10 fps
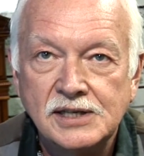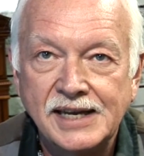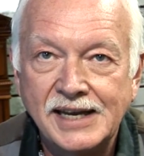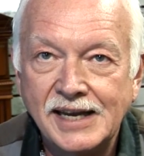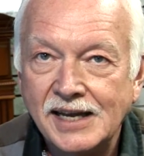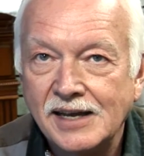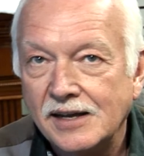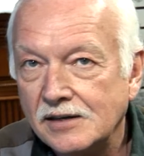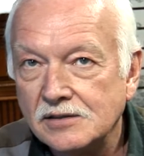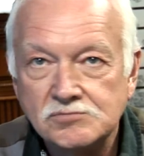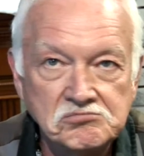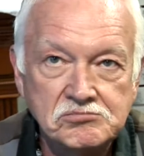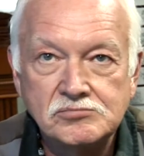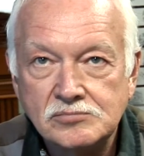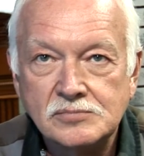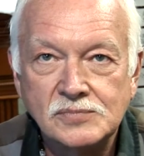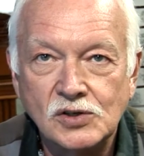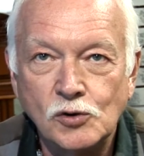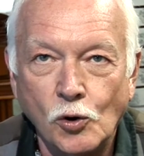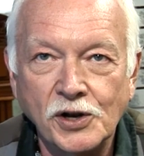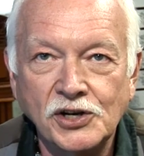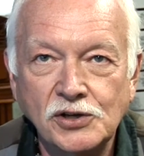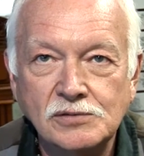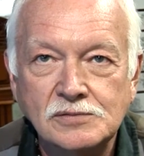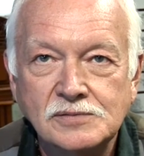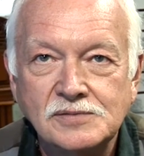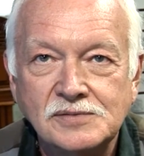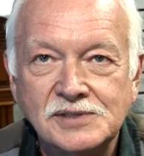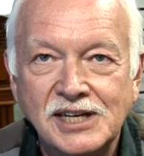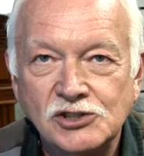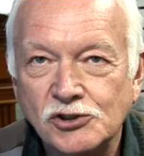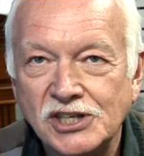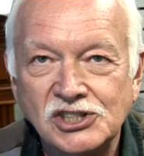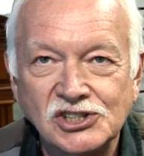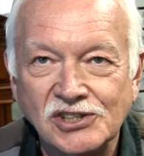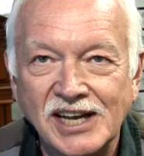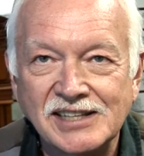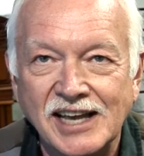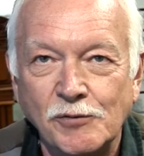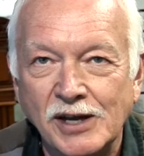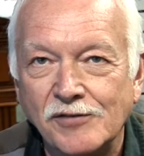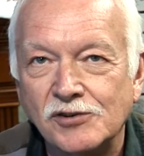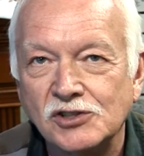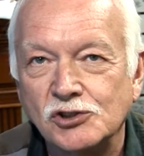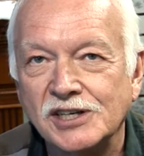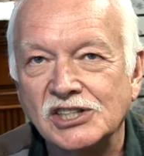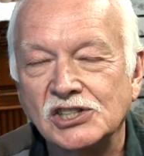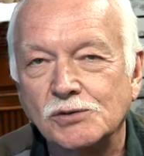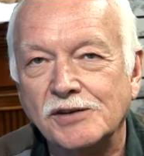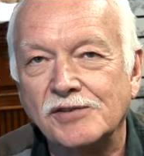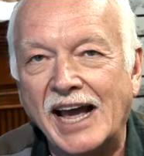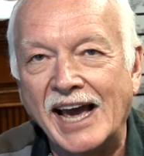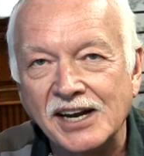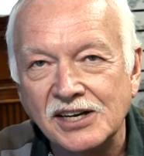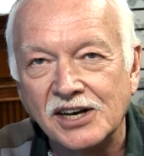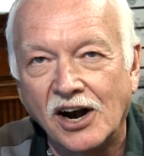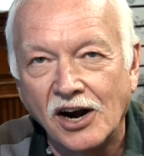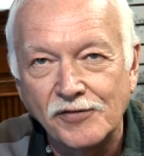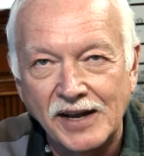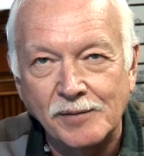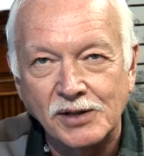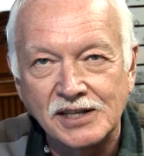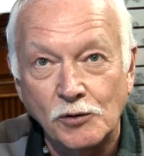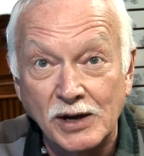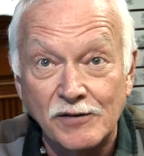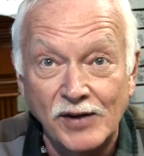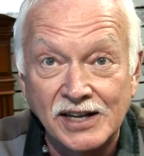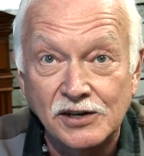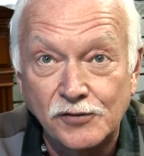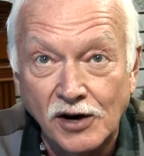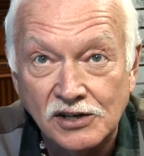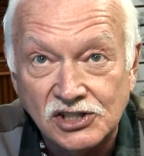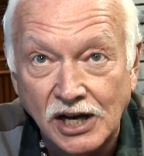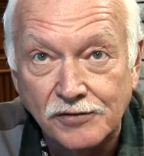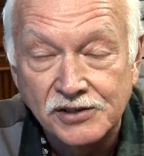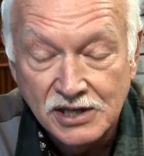And old and new. And traditions are like that. We have traditions we've added in our family that we invented for ourselves.